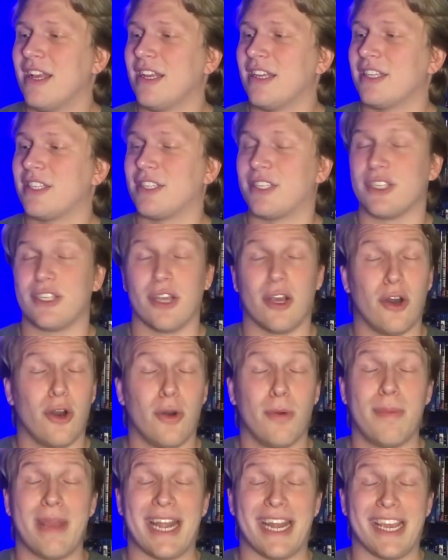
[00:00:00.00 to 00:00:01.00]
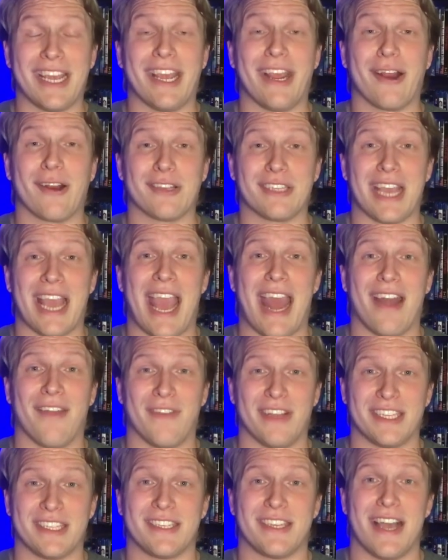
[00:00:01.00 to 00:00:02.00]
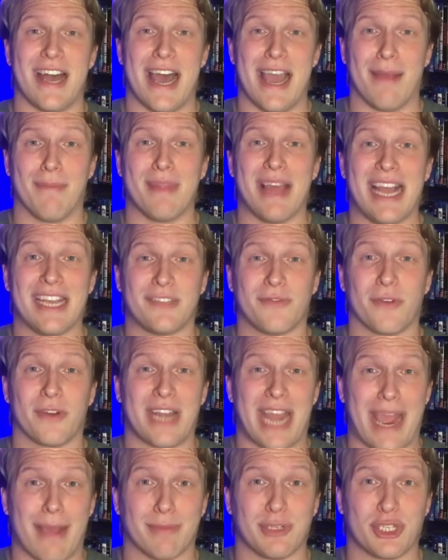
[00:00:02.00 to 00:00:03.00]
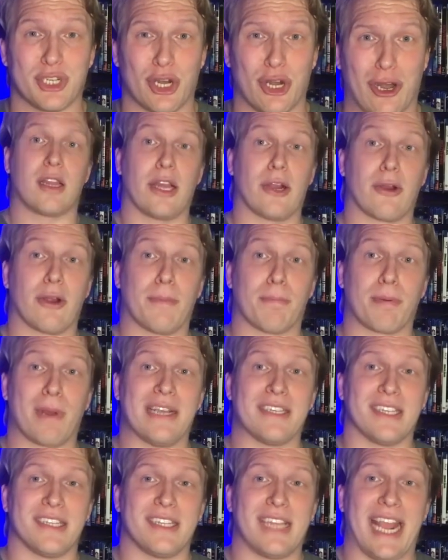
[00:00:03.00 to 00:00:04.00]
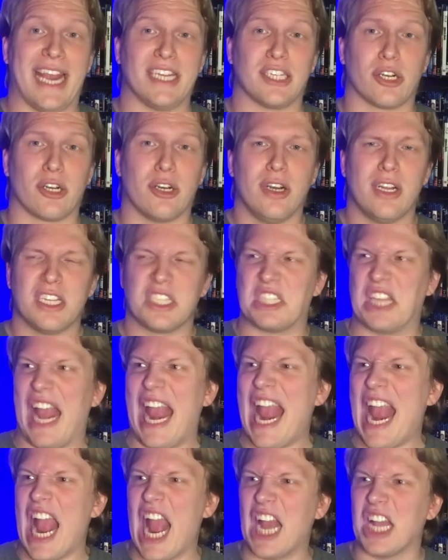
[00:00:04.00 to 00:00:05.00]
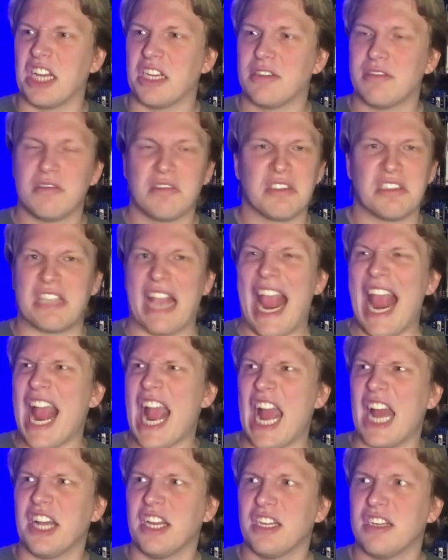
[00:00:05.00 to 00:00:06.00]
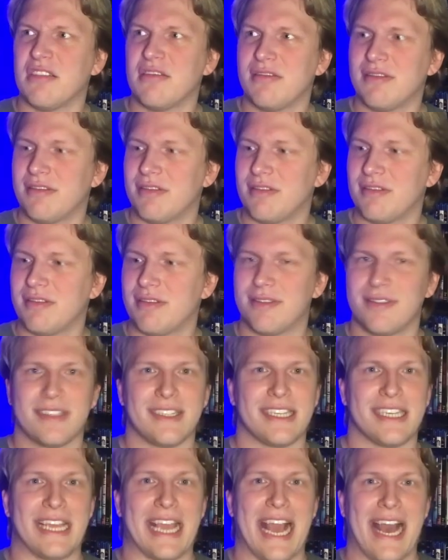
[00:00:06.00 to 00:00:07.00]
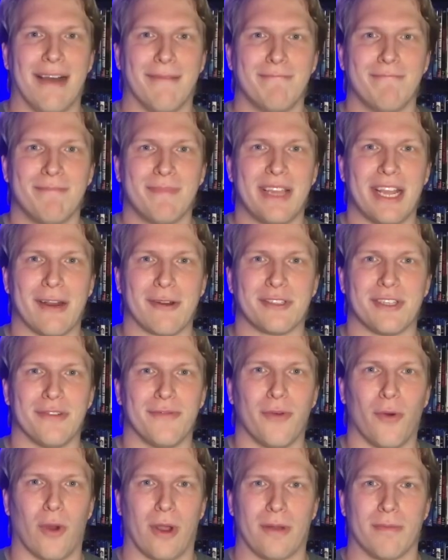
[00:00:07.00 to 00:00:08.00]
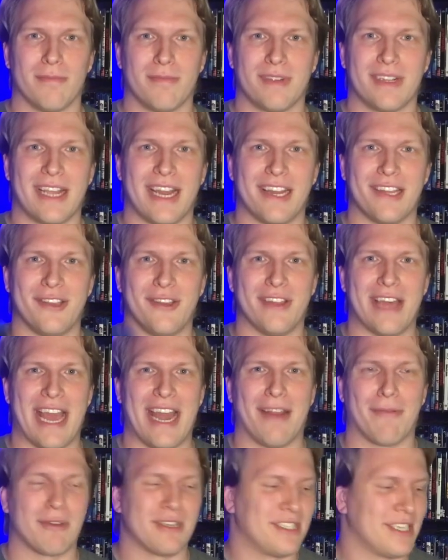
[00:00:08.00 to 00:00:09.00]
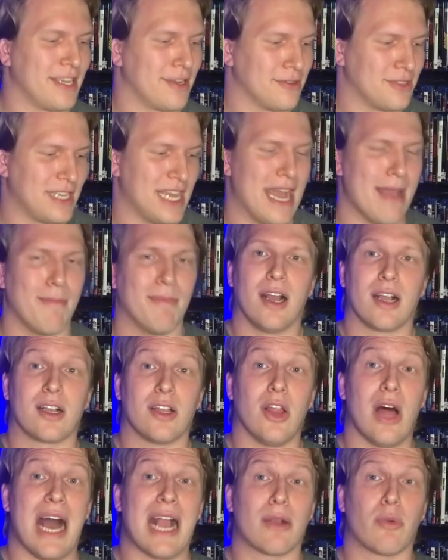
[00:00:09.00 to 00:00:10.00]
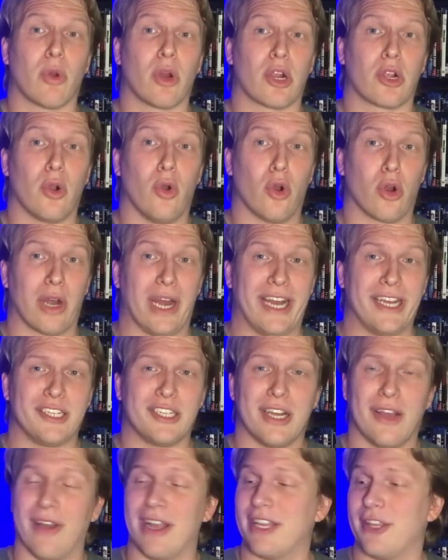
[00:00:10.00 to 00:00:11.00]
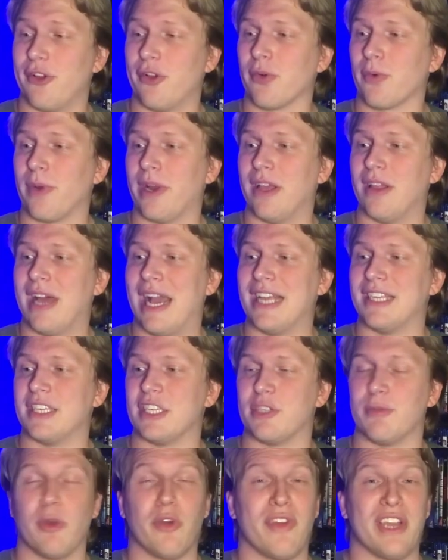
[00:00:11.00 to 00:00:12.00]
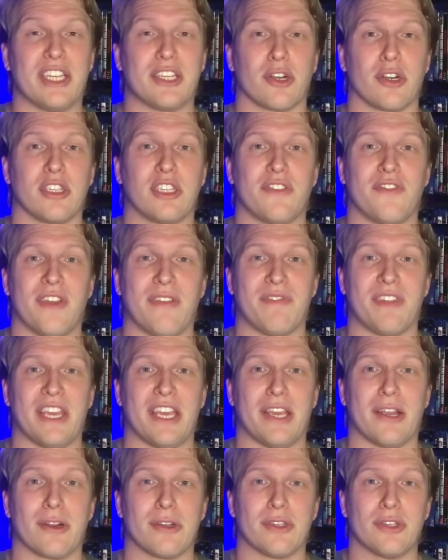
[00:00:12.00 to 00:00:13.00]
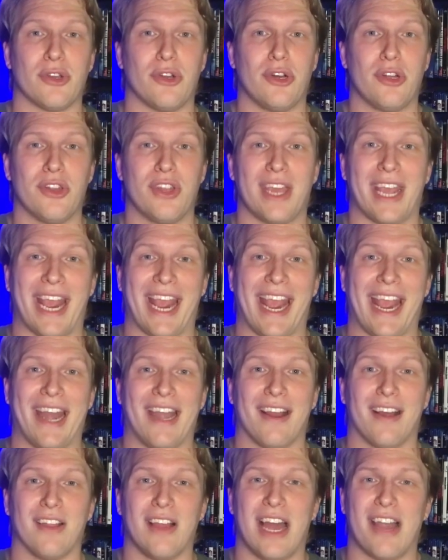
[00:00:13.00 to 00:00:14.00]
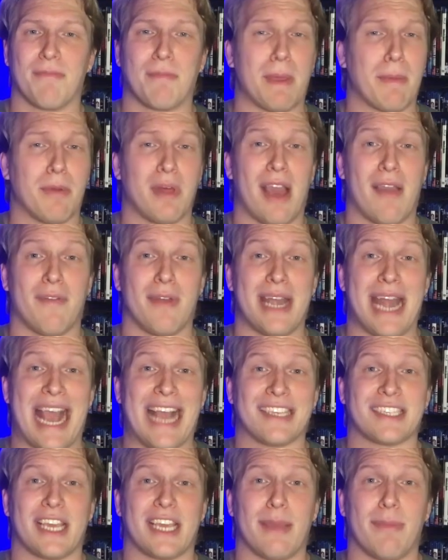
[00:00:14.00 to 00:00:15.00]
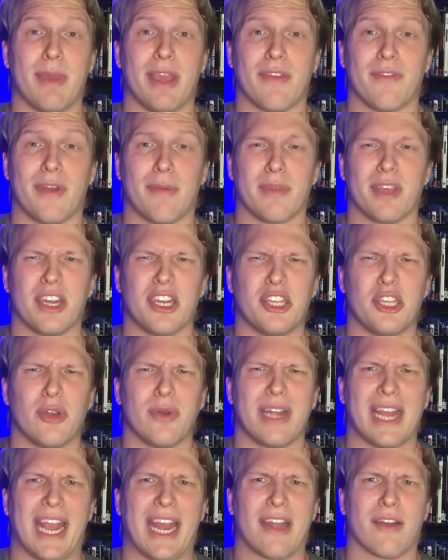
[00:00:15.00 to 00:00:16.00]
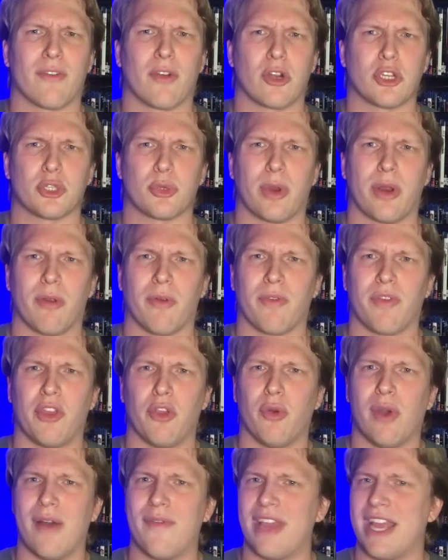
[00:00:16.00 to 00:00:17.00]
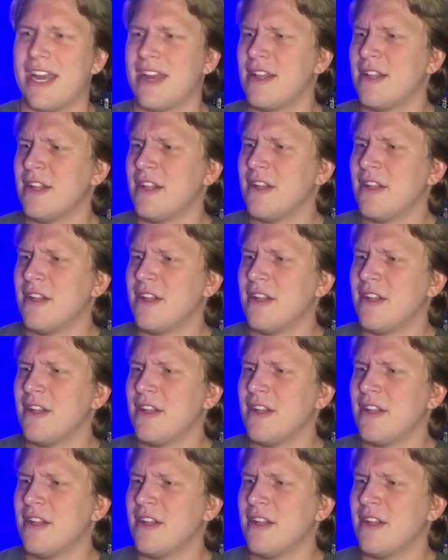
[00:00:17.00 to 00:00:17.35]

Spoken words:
so many years ahead of its time, that's for damn sure. Clear and Present Danger. Dad! Dad! Yeah, Harrison Ford. Gotta do that every single time. A Clockwork Orange. Now, I do realize this movie turns 50 years old, and a lot of people have been asking me if I'm gonna do an anniversary review of it.